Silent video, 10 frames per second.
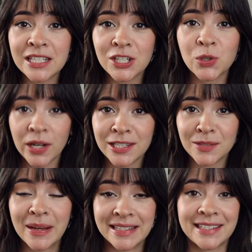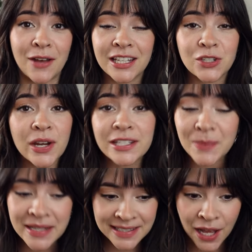to trust myself. Like,
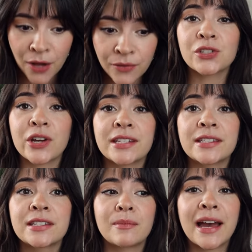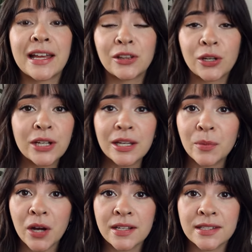trust myself, trust my learning
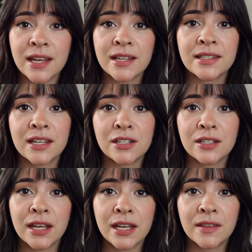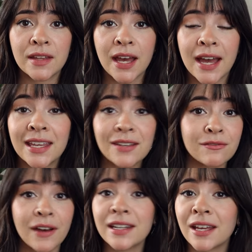process, and that I can
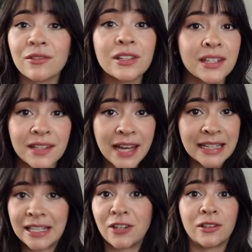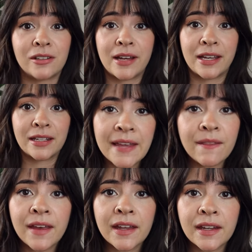find everything that I need online.
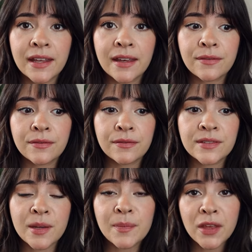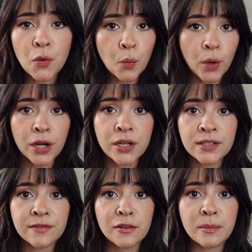And that if something
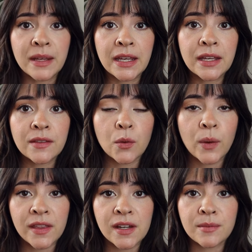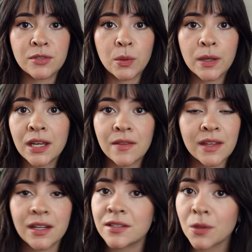works for me the way that I'm doing it,
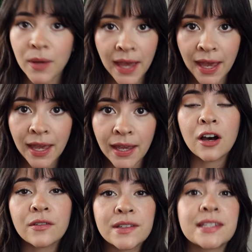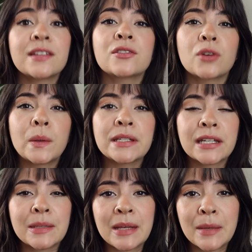then it's okay. Obviously, there's always
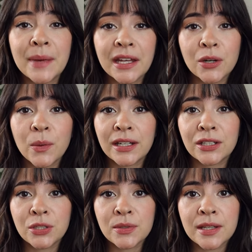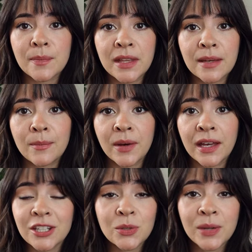gonna be a better way to do something,
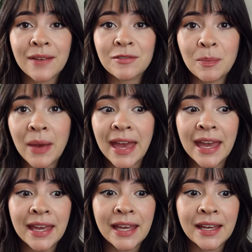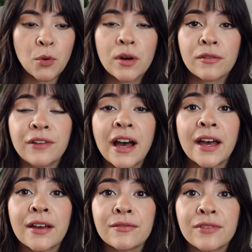but you don't have to pay $4,000 or
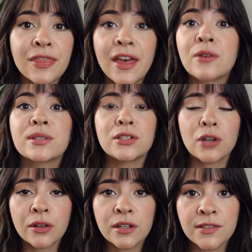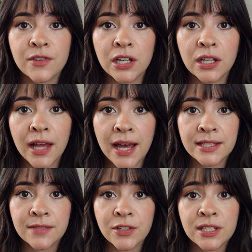$5,000 for a
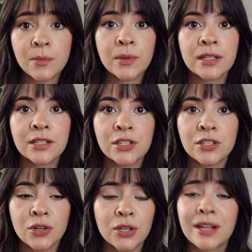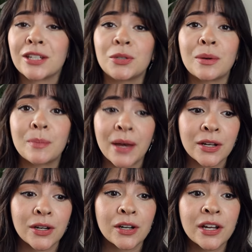class for someone to show you how to do it
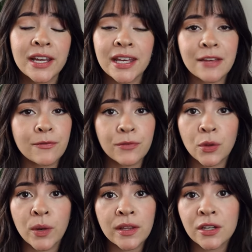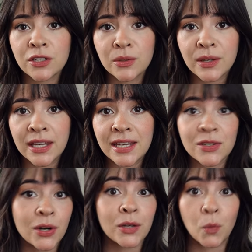better if the way that you're doing it
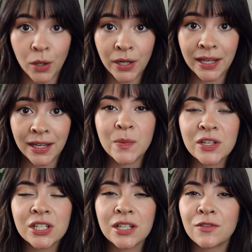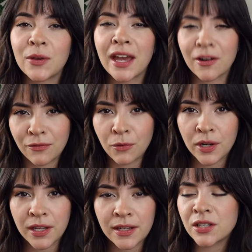is already working, especially if you can't
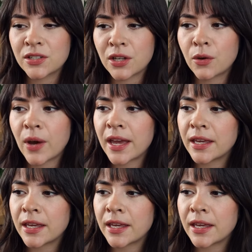afford it. So